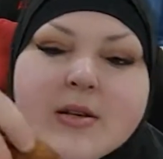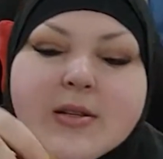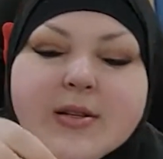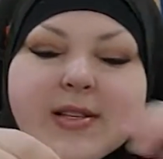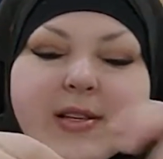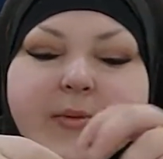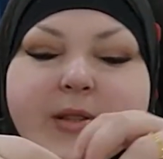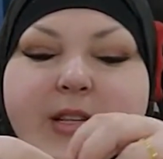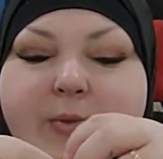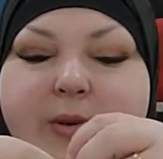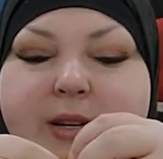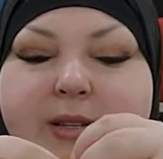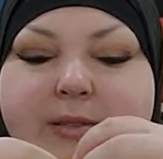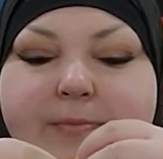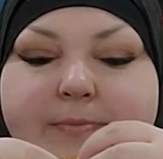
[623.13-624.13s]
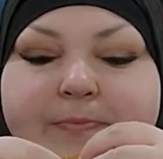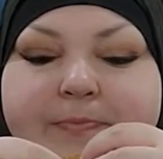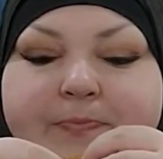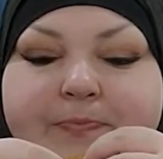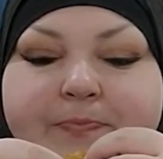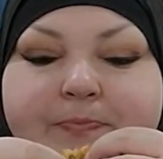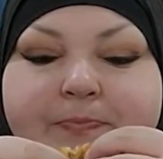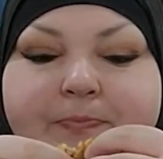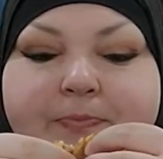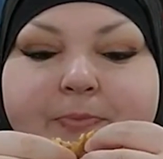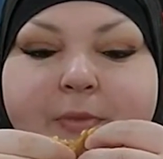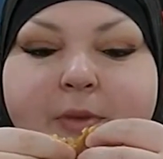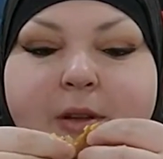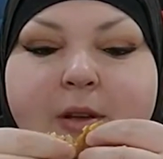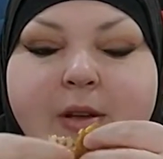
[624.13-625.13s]
Let's see what this one is.
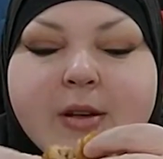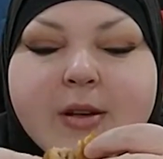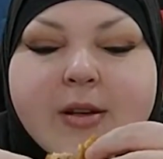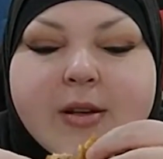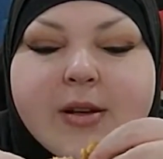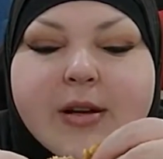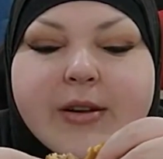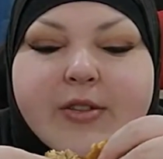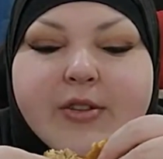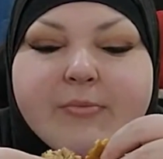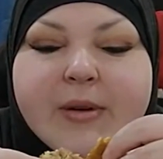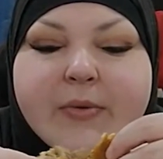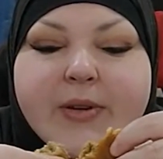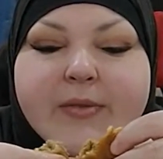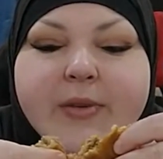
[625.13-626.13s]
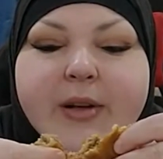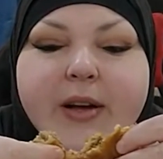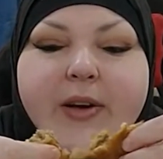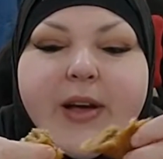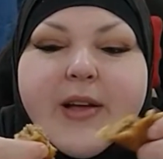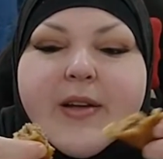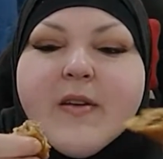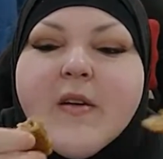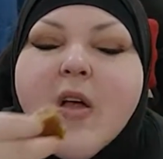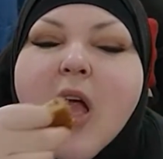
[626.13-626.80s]
Another meat one? Okay.